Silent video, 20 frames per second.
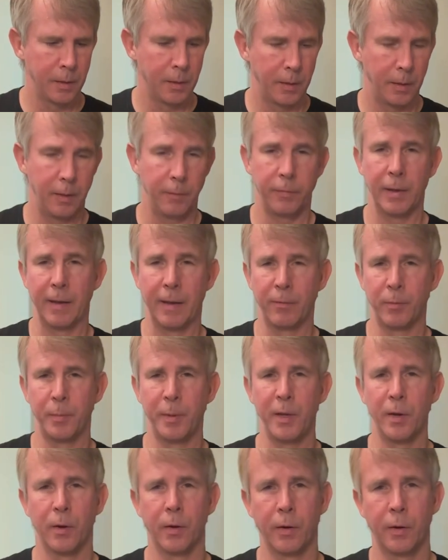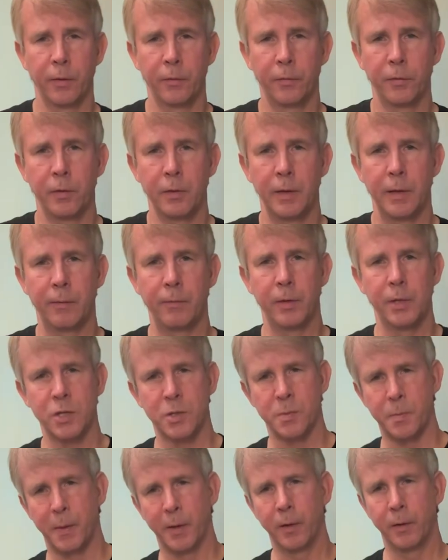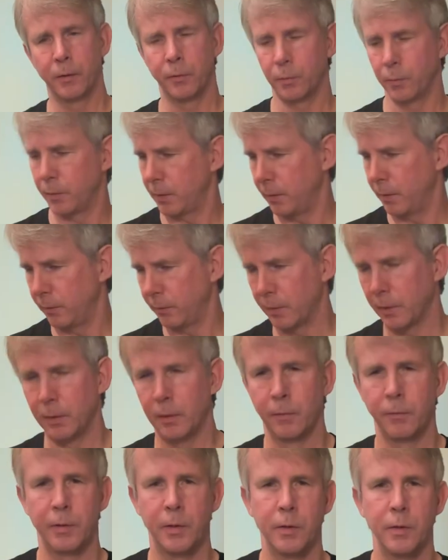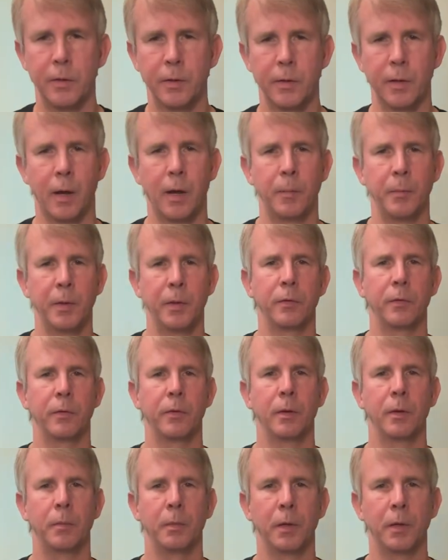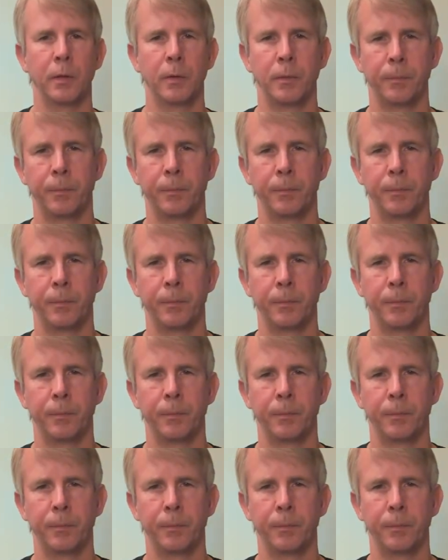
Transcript: if you have a PRS and you have any experience with these, I'd love to hear your comments down below.